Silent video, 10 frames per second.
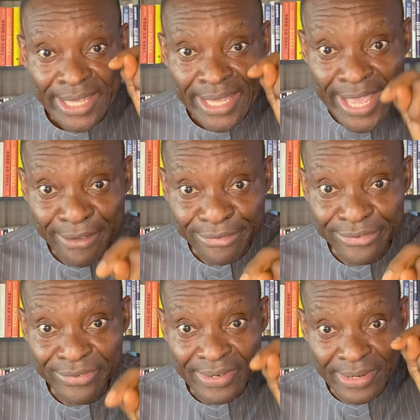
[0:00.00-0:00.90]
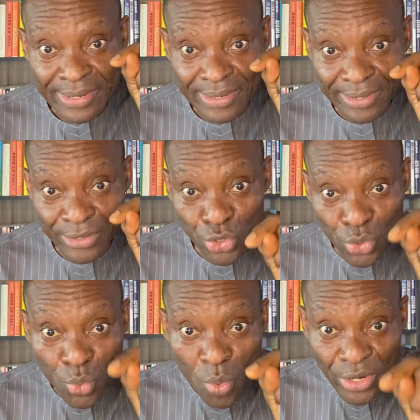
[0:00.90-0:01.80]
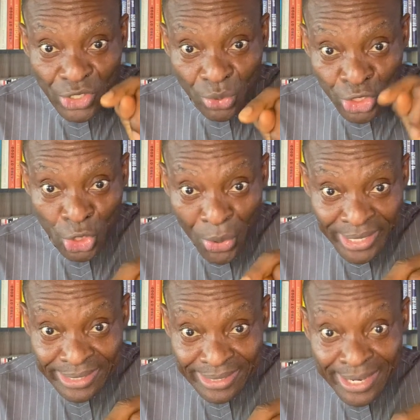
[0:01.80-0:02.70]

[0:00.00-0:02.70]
if you want to join